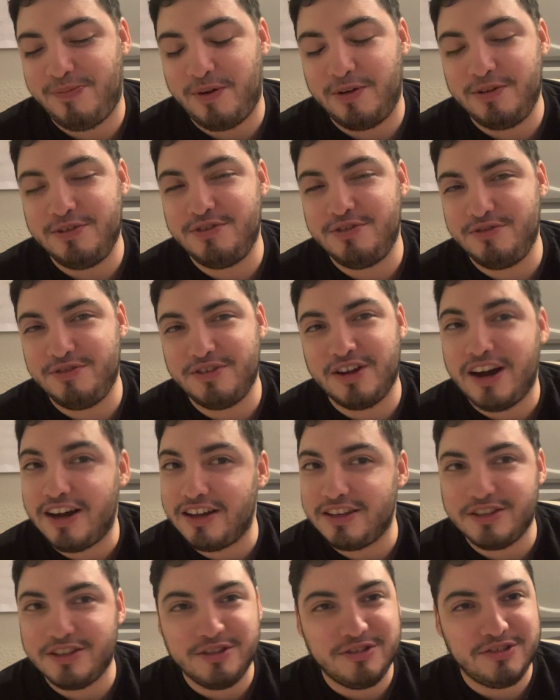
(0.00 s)
Do
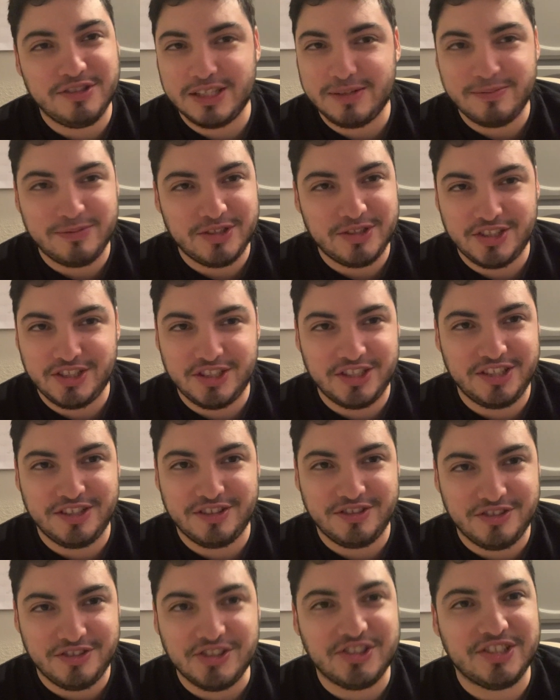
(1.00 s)
not use MSG
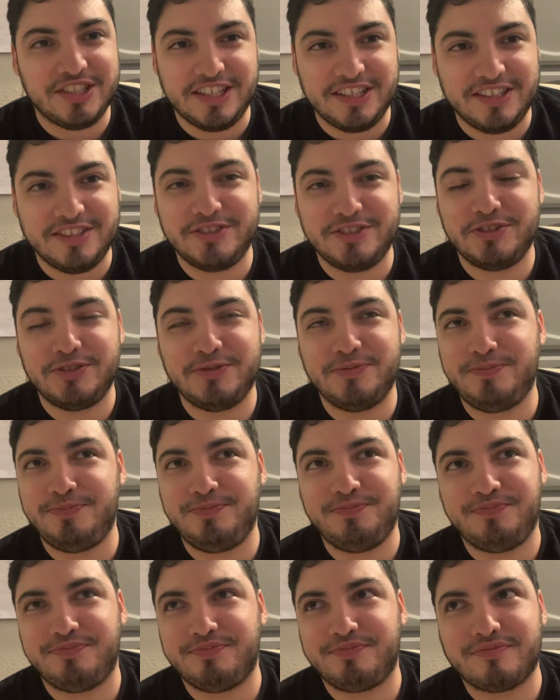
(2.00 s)
on your steaks.
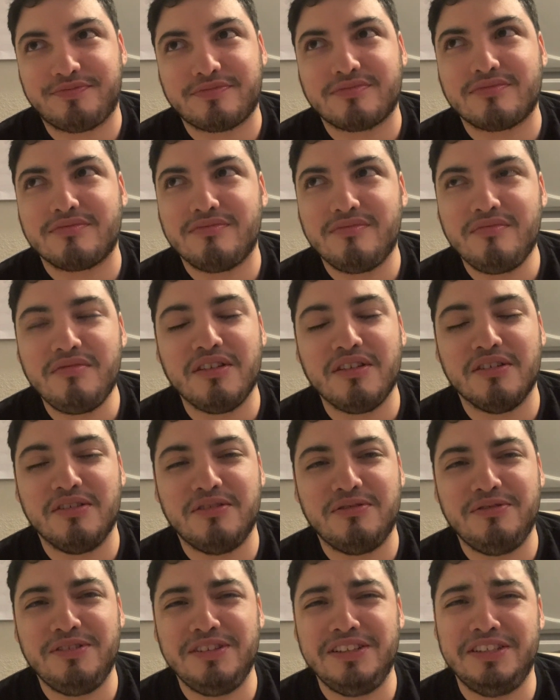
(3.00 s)

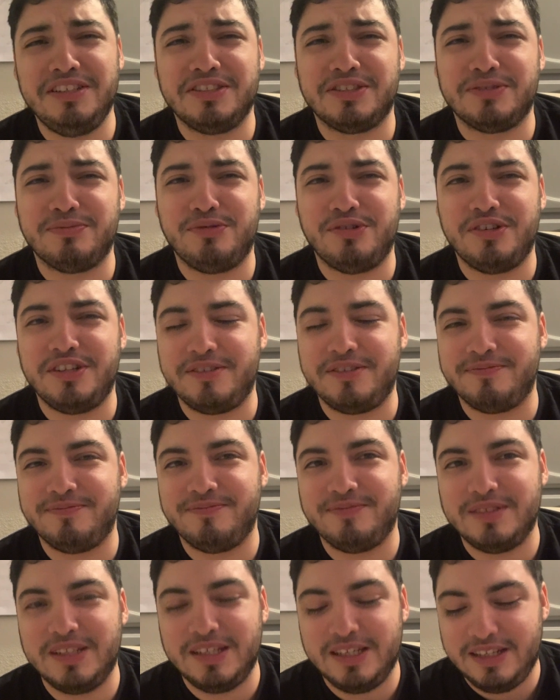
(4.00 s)
Really disappointing.
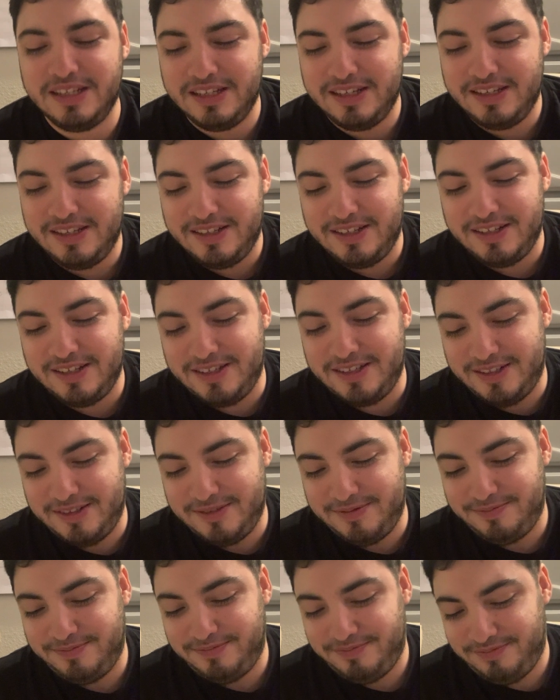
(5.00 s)

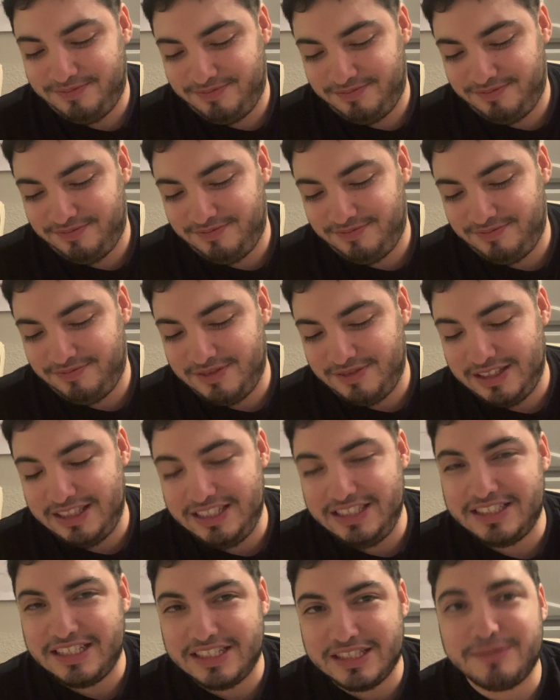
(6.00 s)
At
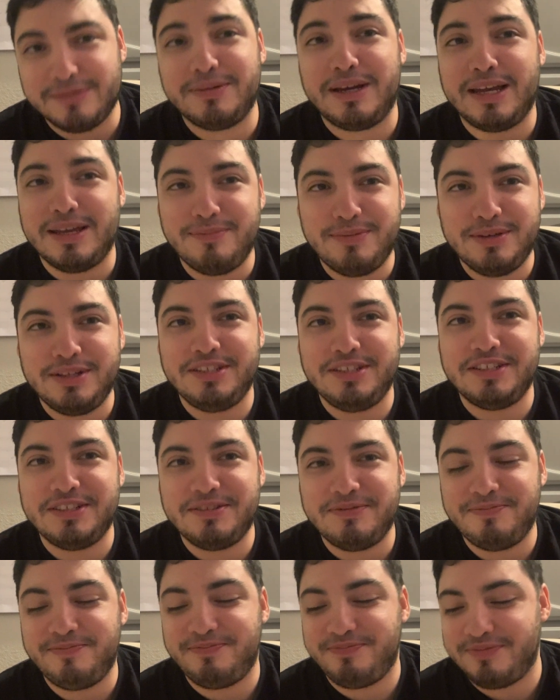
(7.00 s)
least that's my
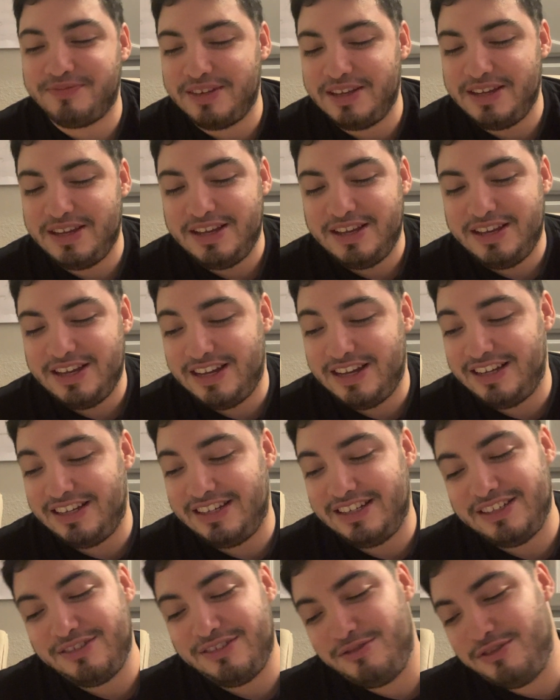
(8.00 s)
opinion.
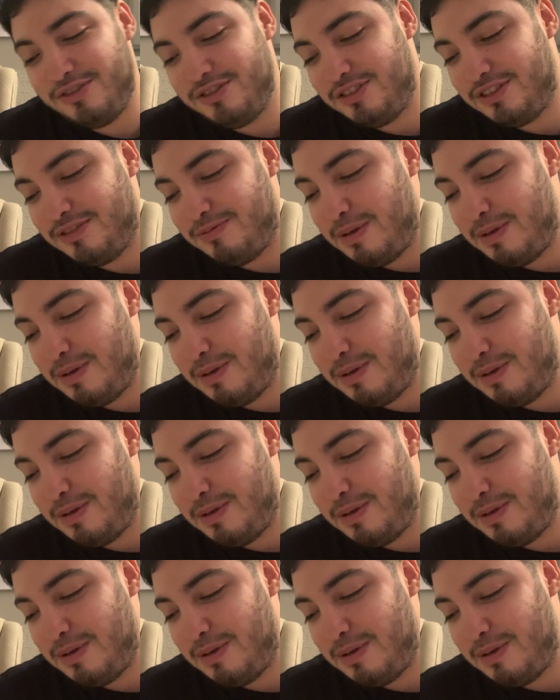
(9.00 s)
Who knows?